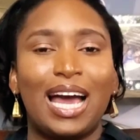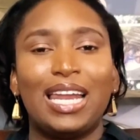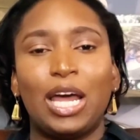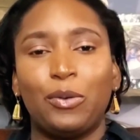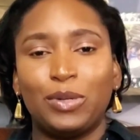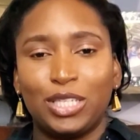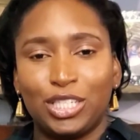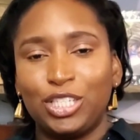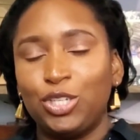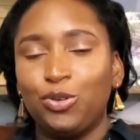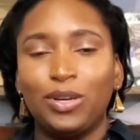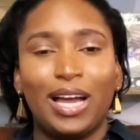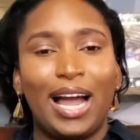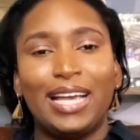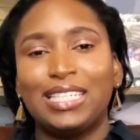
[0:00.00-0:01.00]
and I will see
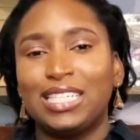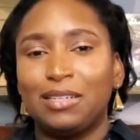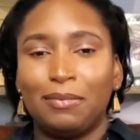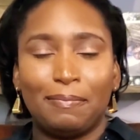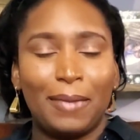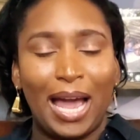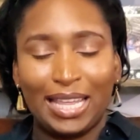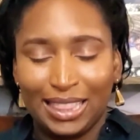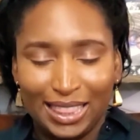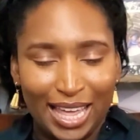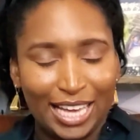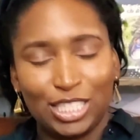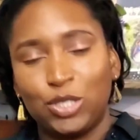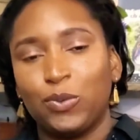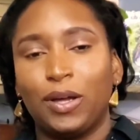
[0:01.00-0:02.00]
you guys in my
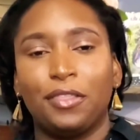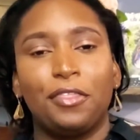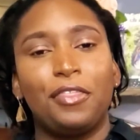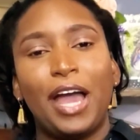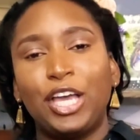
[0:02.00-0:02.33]
next one.